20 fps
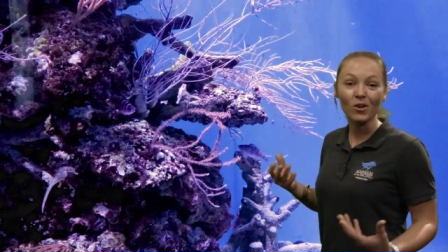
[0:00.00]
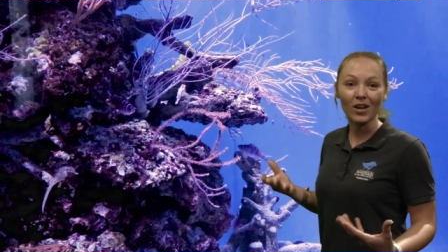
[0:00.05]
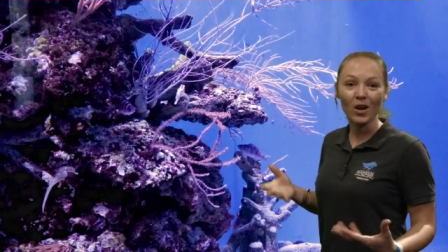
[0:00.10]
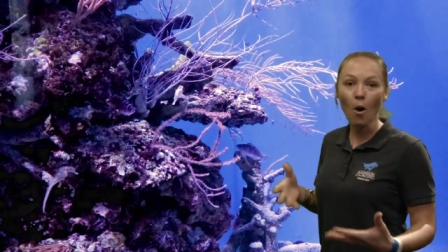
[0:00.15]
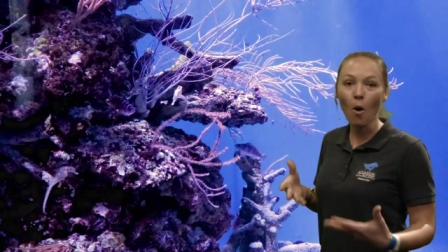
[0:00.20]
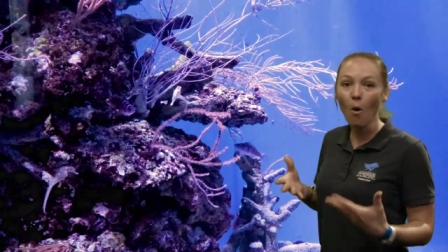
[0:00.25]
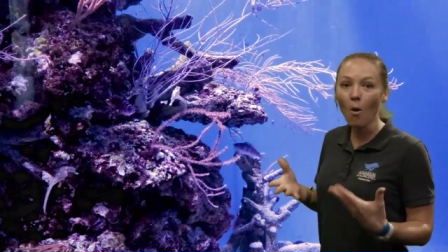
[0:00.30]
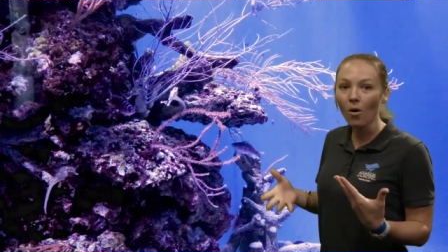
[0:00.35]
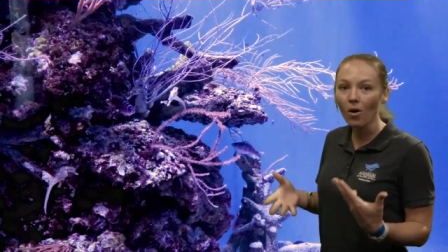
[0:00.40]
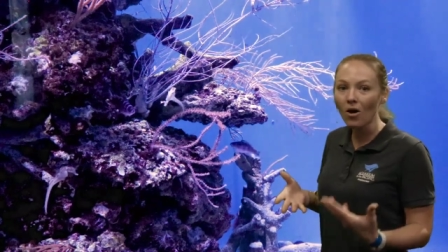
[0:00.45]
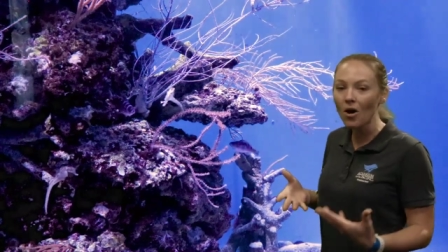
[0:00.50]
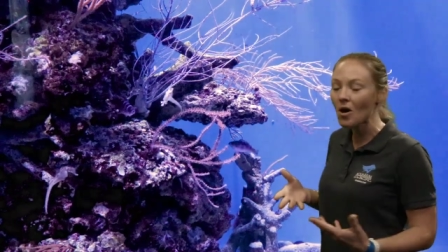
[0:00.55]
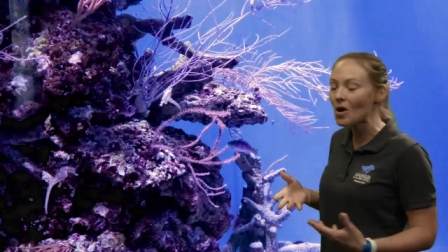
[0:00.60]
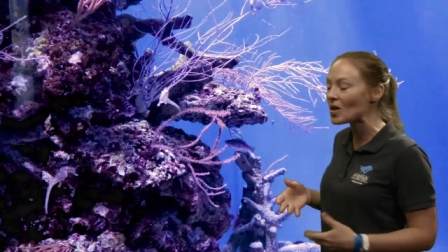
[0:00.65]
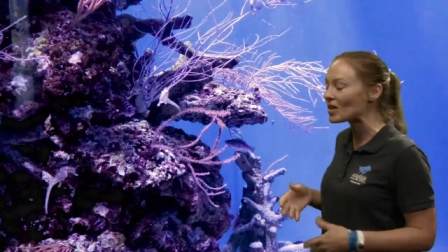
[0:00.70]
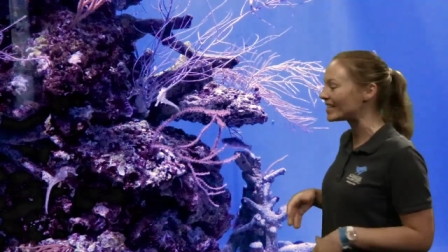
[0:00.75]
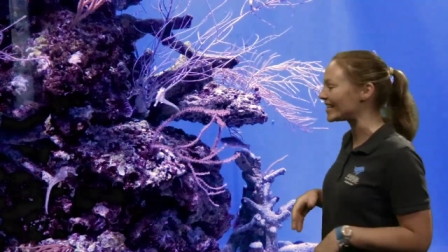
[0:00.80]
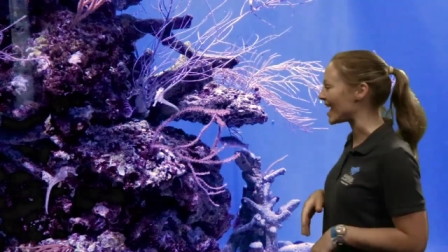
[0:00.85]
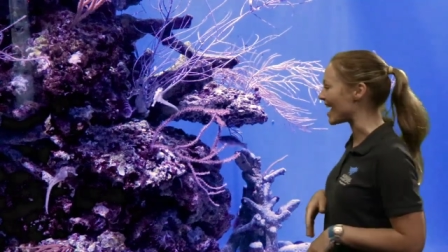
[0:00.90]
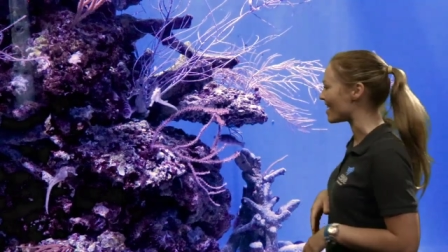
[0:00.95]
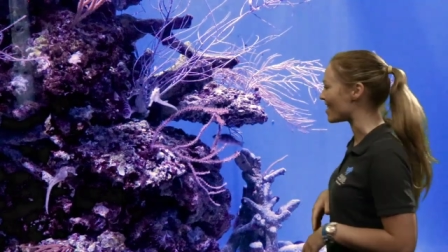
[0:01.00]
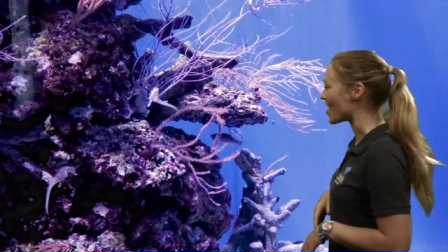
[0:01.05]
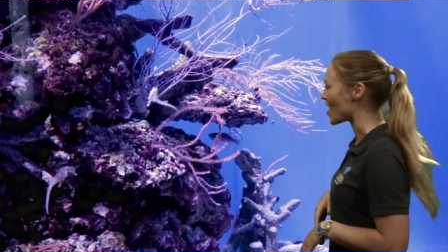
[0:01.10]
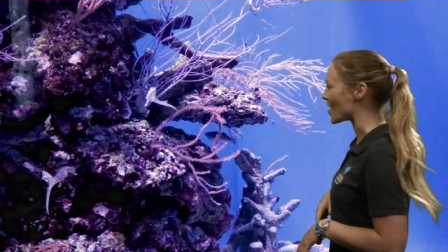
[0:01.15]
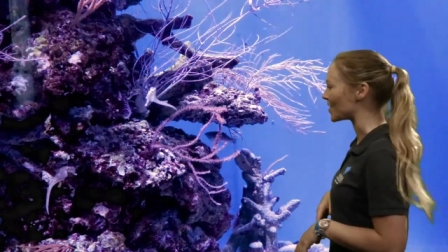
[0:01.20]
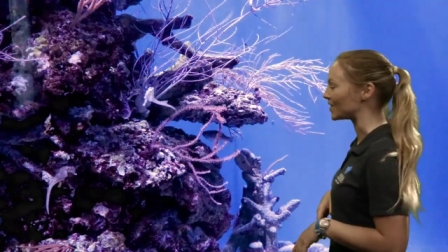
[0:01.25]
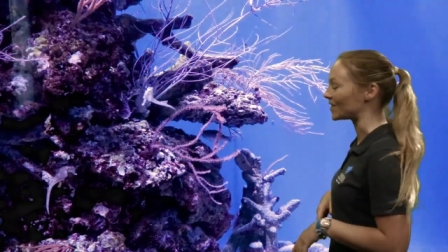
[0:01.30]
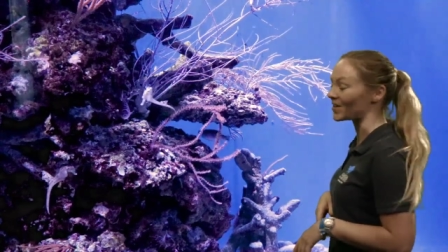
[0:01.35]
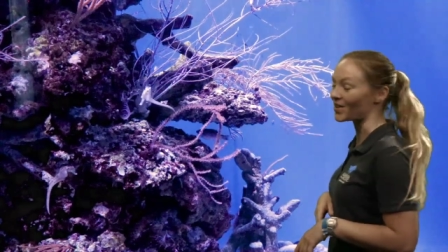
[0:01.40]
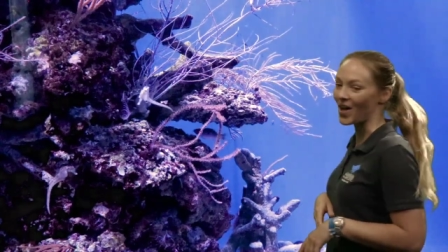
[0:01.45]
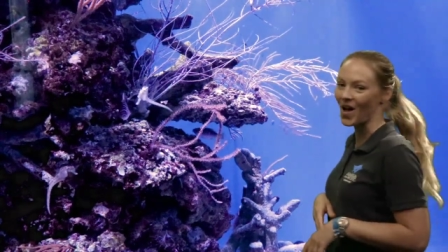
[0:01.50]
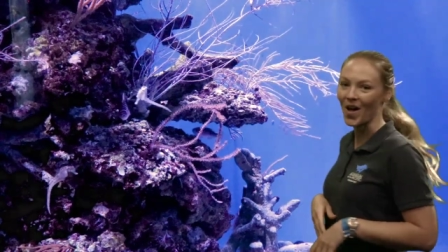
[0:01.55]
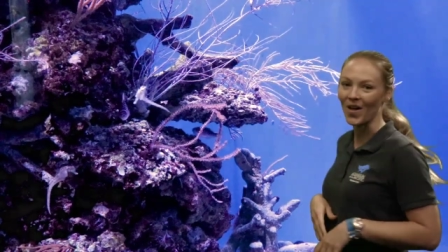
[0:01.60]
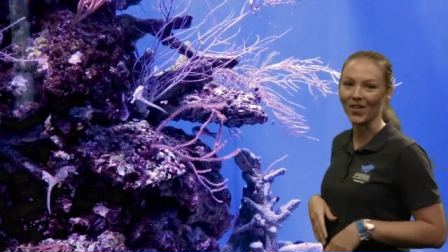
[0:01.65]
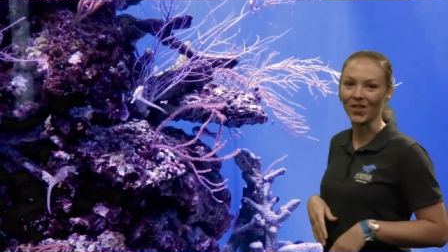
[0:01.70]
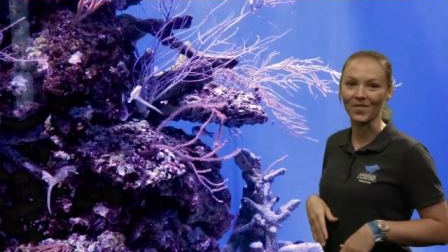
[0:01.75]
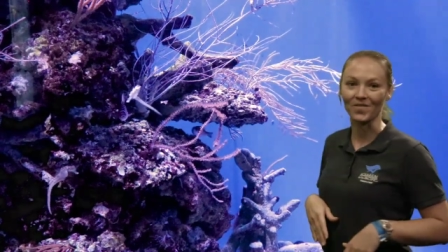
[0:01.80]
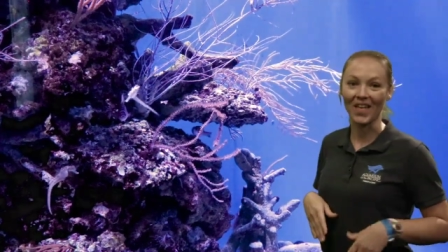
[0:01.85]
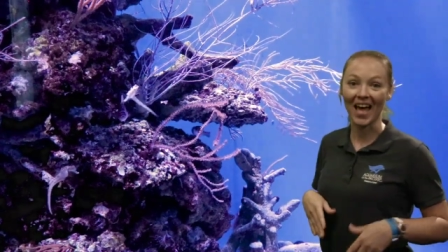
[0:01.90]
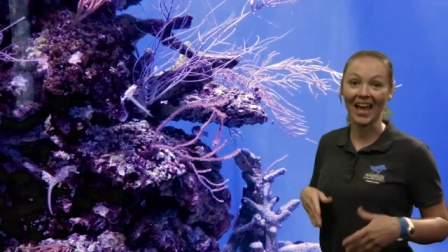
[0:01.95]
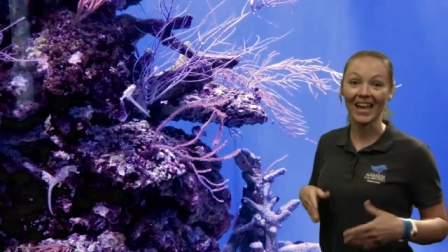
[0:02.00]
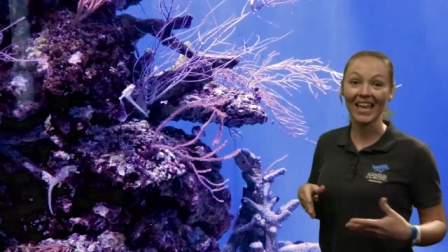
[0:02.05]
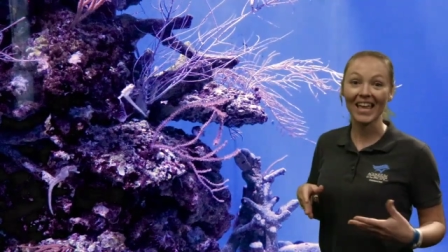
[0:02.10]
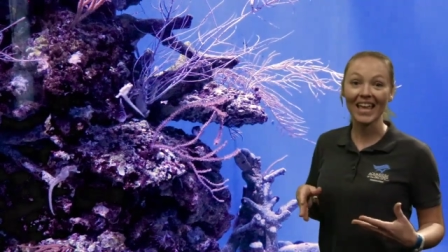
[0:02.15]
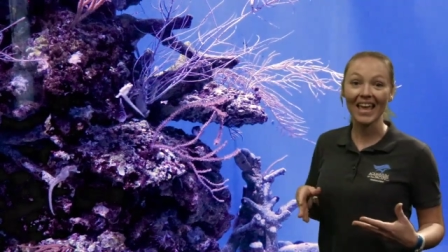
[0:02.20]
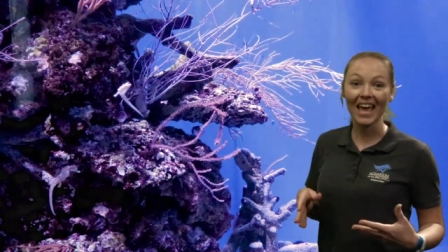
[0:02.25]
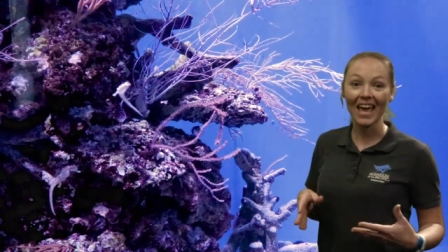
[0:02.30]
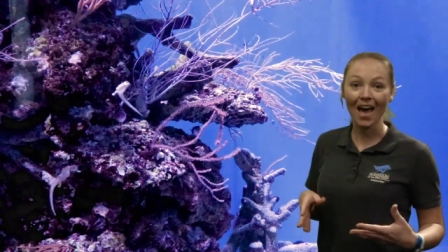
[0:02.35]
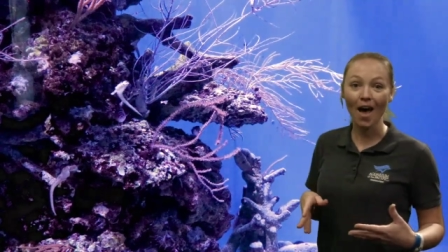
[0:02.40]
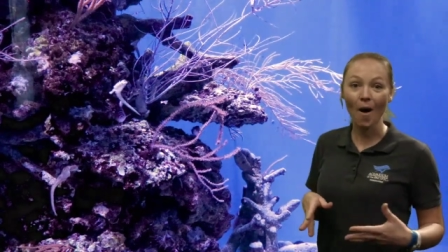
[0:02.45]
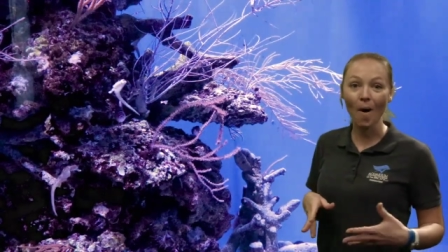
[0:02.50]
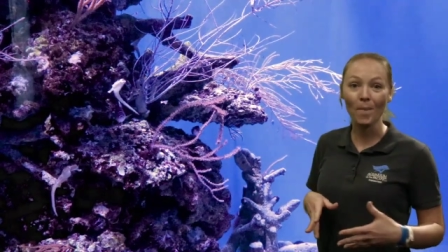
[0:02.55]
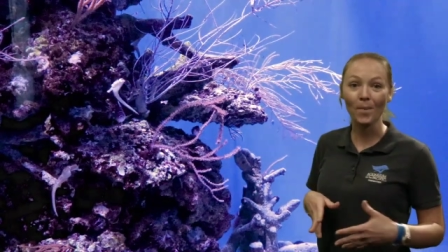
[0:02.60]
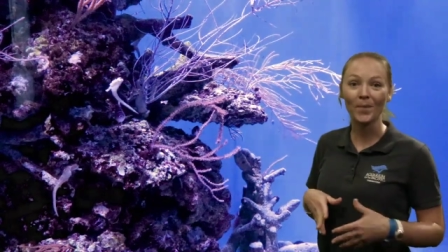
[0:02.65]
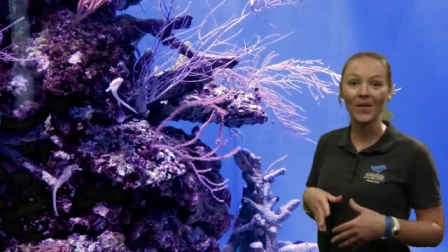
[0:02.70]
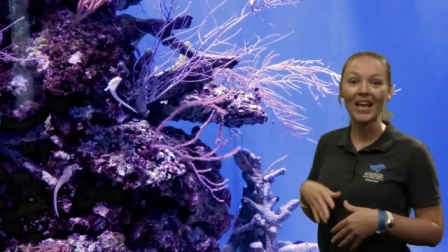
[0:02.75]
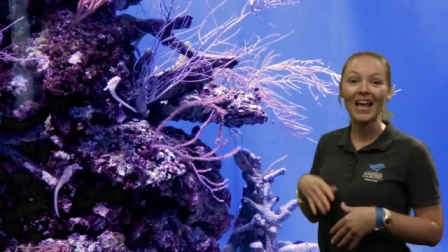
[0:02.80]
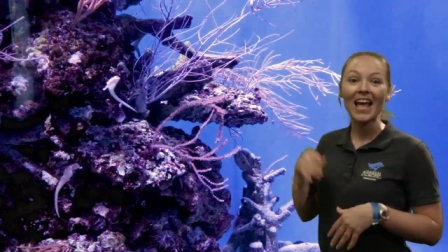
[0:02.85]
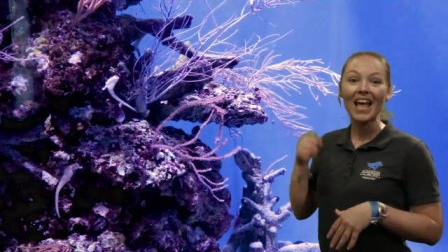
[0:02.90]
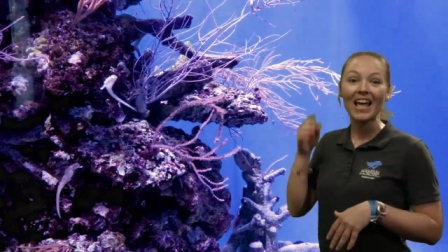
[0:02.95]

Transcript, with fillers: corals and also all of that kelp